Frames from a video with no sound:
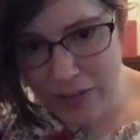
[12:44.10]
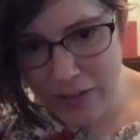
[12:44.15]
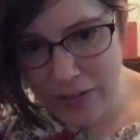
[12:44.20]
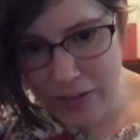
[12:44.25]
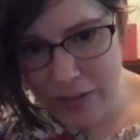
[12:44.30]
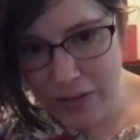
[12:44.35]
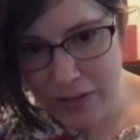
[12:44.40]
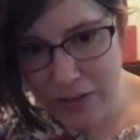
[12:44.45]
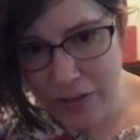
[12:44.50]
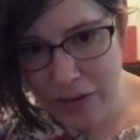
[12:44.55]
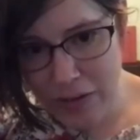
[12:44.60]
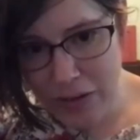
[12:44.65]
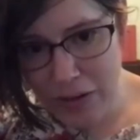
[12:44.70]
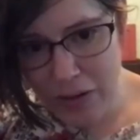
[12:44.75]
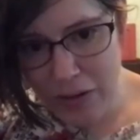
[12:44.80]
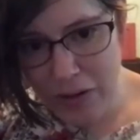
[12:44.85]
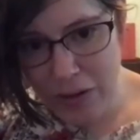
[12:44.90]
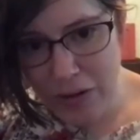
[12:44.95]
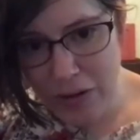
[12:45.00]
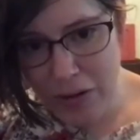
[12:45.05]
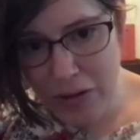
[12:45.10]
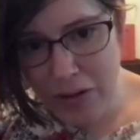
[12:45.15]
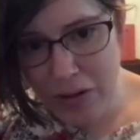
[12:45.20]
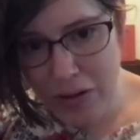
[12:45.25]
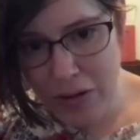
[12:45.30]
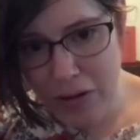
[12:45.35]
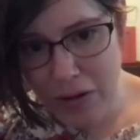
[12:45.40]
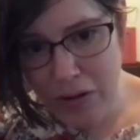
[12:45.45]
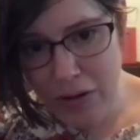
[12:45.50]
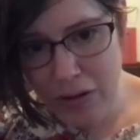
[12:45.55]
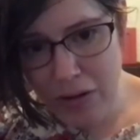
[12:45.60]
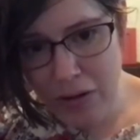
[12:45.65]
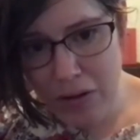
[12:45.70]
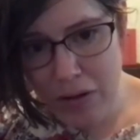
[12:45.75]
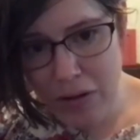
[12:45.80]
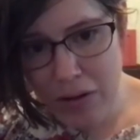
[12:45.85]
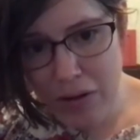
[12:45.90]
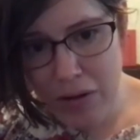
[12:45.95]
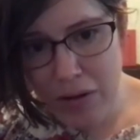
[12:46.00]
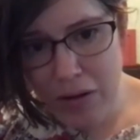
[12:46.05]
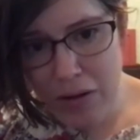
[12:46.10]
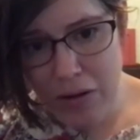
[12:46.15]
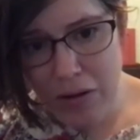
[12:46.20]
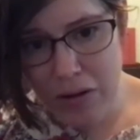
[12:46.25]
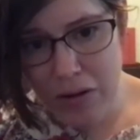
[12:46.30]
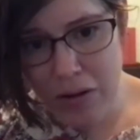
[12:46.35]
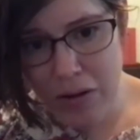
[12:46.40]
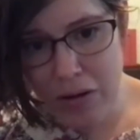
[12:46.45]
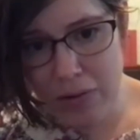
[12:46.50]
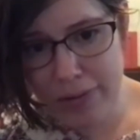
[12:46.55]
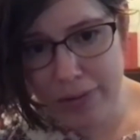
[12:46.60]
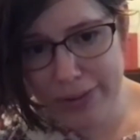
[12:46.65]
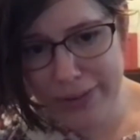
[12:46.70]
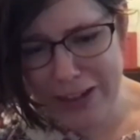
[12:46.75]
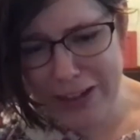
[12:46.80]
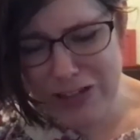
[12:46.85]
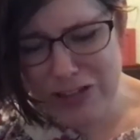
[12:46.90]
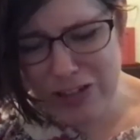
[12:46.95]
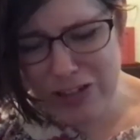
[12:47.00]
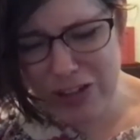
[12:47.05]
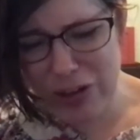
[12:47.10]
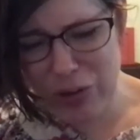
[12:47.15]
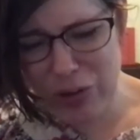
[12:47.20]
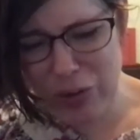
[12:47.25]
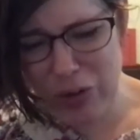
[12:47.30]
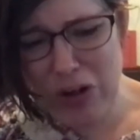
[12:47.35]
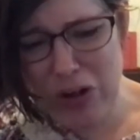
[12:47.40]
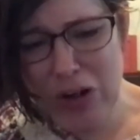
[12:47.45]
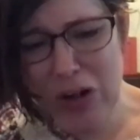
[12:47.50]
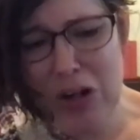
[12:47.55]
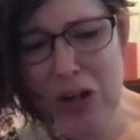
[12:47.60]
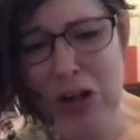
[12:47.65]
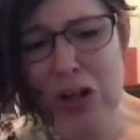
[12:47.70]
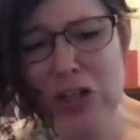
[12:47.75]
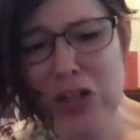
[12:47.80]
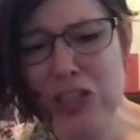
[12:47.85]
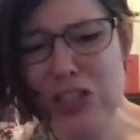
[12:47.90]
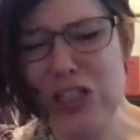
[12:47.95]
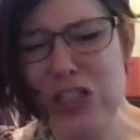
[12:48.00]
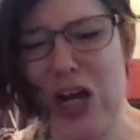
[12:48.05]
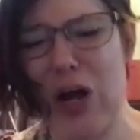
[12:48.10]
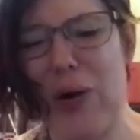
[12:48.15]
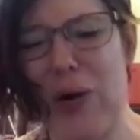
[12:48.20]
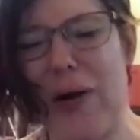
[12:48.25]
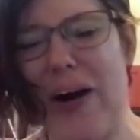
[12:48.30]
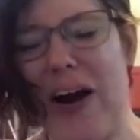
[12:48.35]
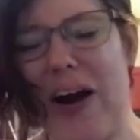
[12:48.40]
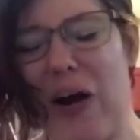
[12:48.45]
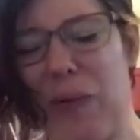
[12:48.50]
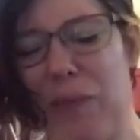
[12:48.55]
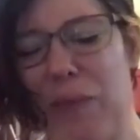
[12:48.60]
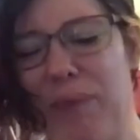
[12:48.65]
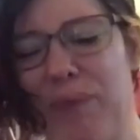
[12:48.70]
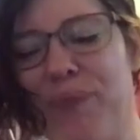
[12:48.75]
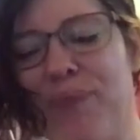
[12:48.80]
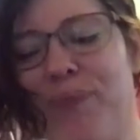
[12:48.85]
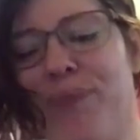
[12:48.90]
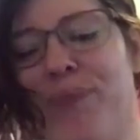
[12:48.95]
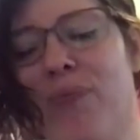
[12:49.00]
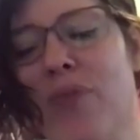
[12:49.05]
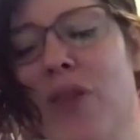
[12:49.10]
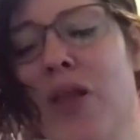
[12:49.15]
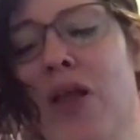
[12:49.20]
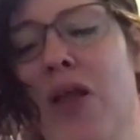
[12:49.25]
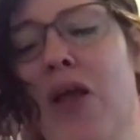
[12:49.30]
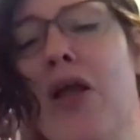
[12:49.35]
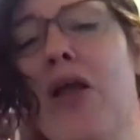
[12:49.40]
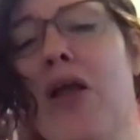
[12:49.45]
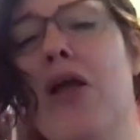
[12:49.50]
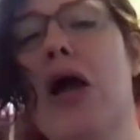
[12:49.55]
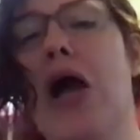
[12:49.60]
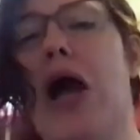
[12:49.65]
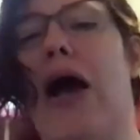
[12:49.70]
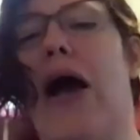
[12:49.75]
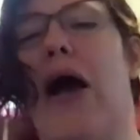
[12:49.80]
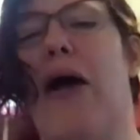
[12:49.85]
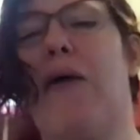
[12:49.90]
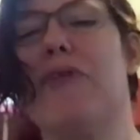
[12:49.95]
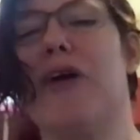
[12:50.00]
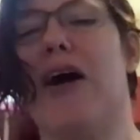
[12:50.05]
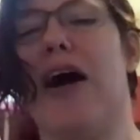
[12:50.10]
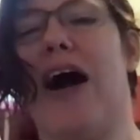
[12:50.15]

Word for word: that's why I put the angel killing demon. That's really cool. So I'm